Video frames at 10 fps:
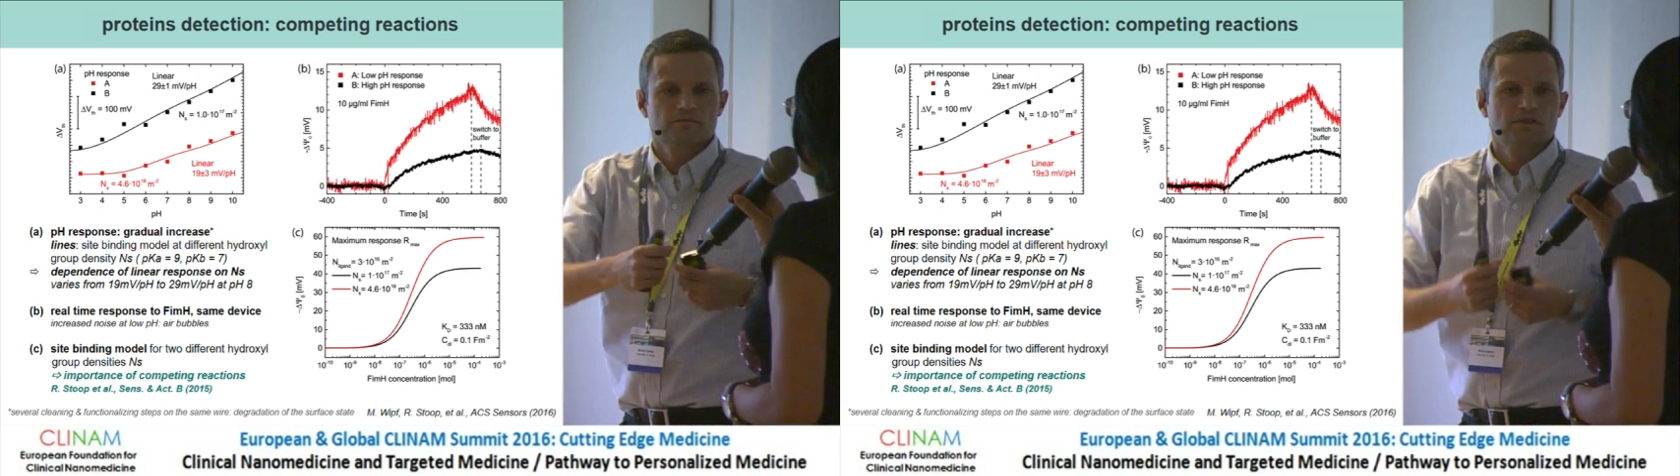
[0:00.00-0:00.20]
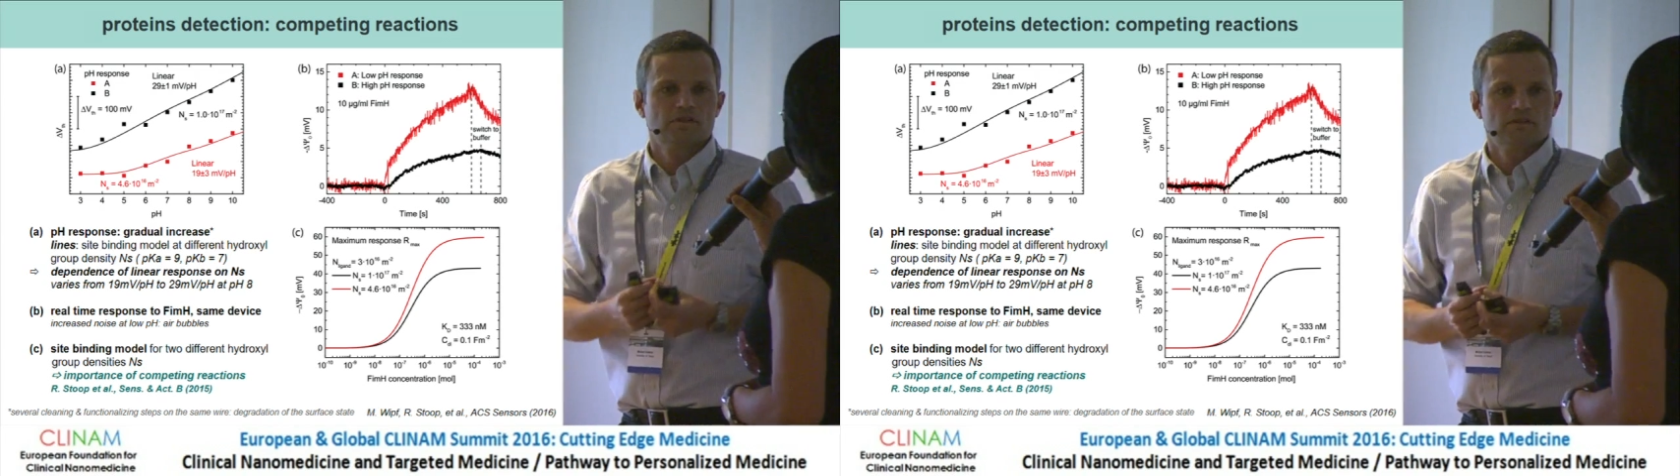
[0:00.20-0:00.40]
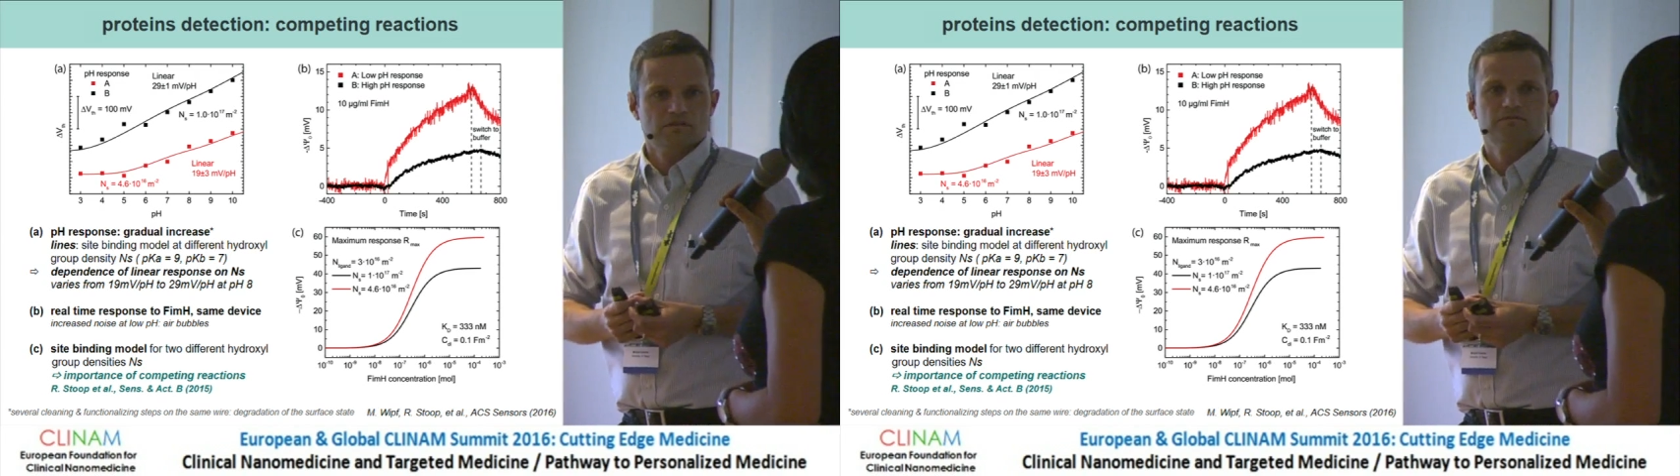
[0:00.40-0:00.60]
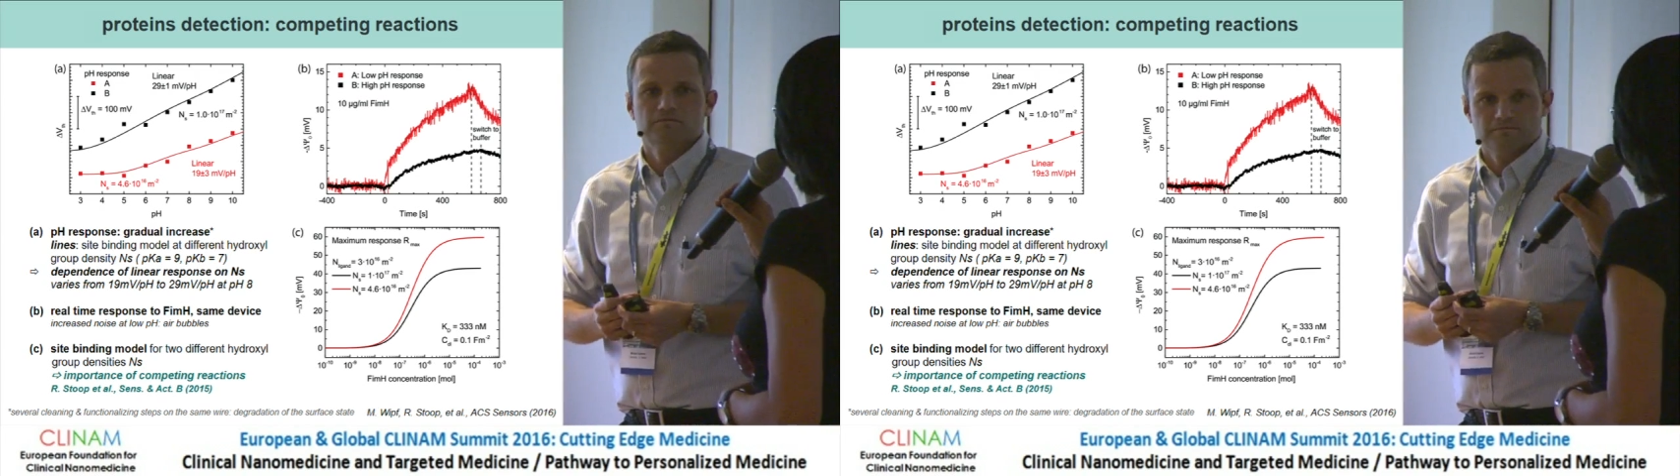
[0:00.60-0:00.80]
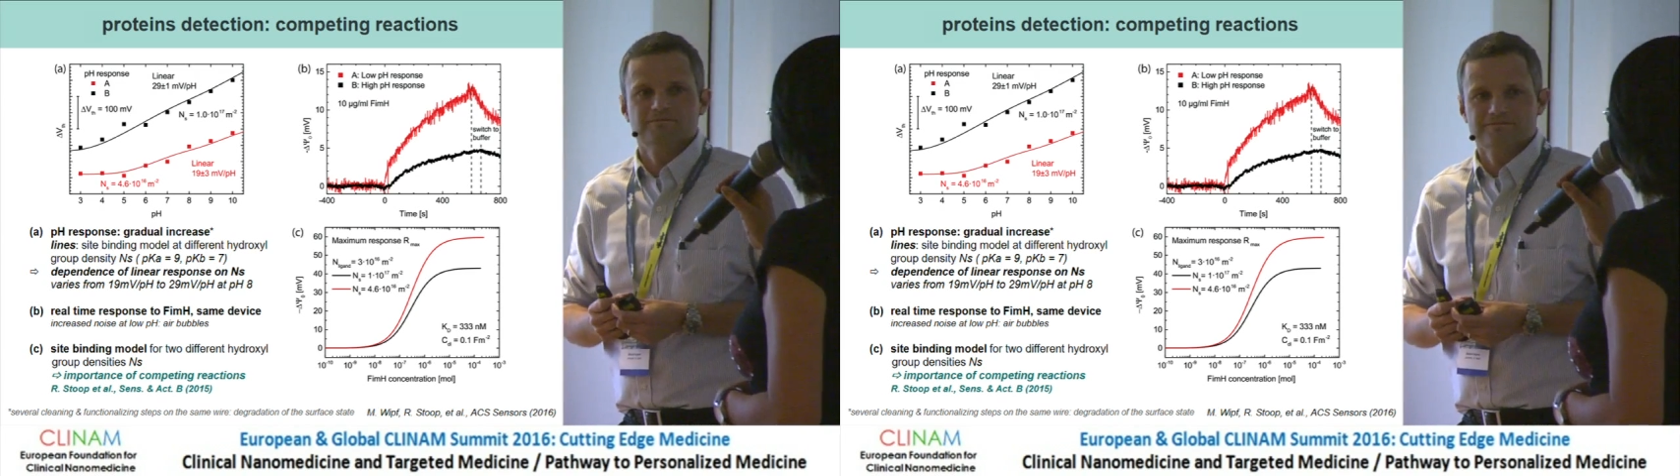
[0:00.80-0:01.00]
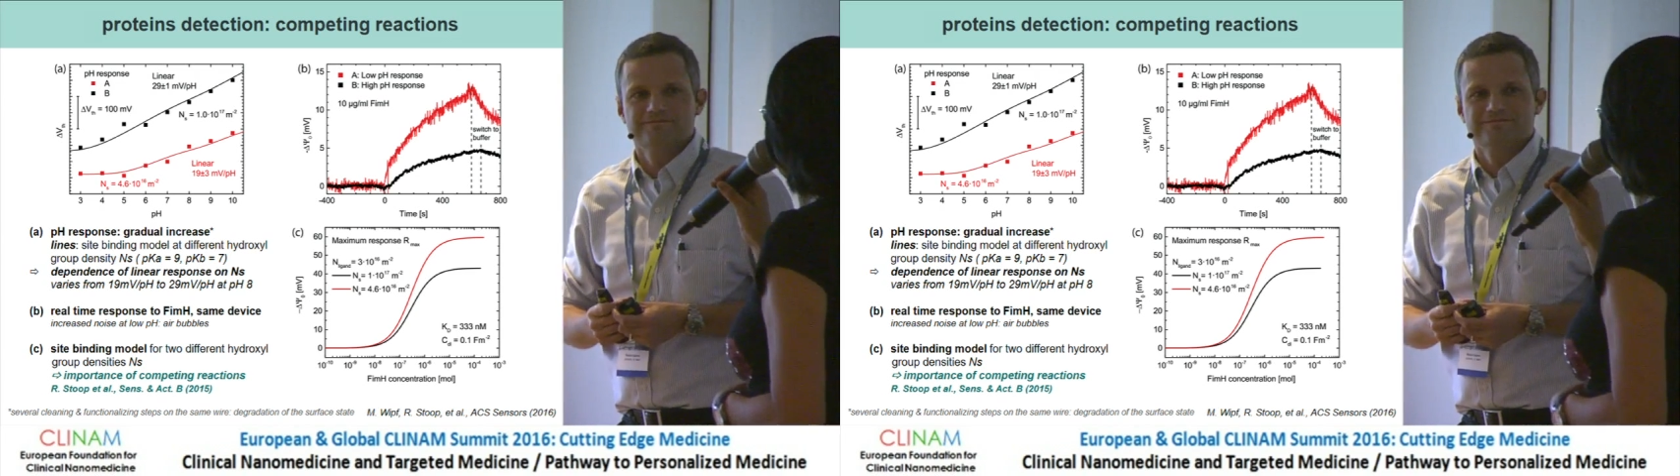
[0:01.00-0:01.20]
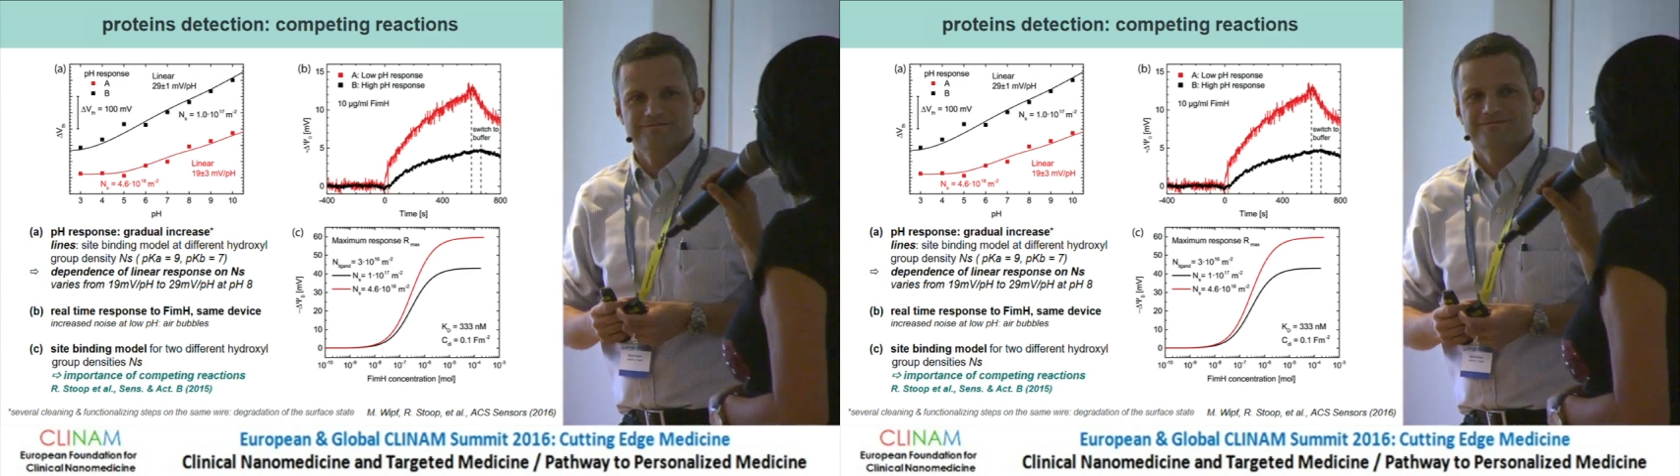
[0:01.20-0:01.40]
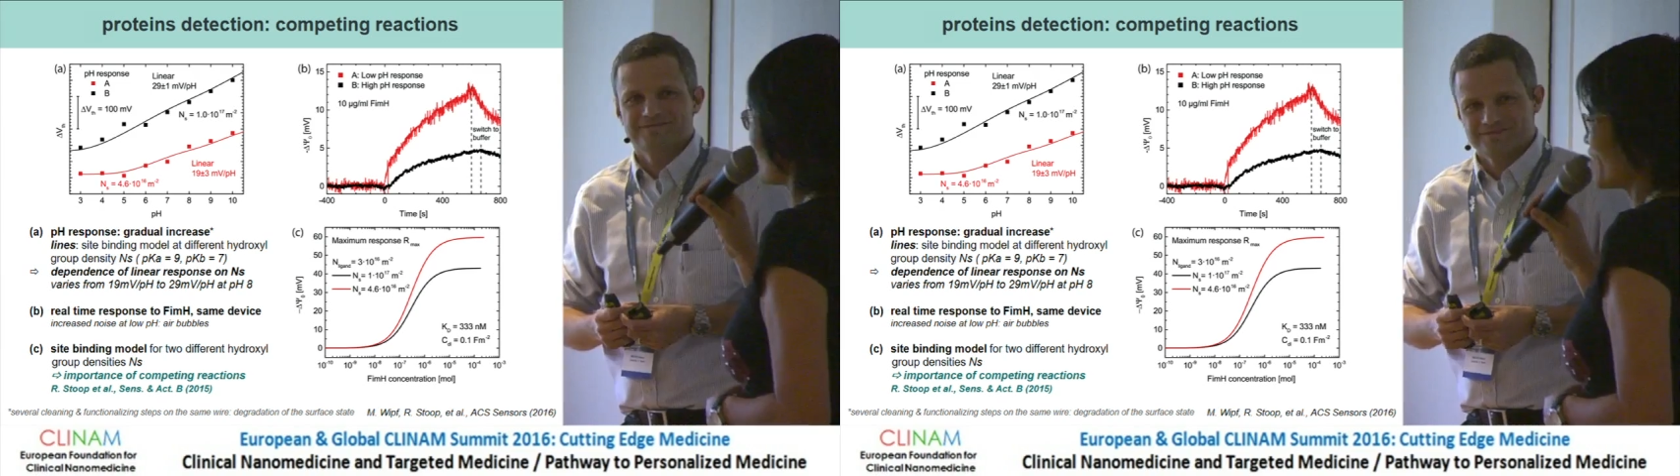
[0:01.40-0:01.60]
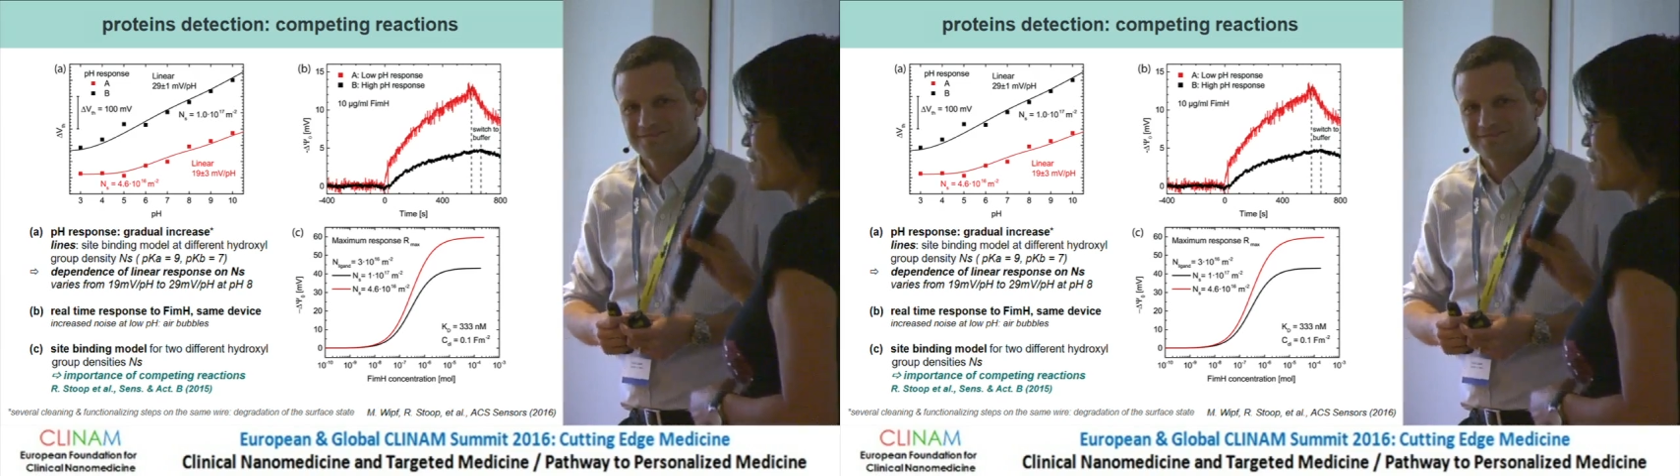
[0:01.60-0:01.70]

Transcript: Oh, thank you.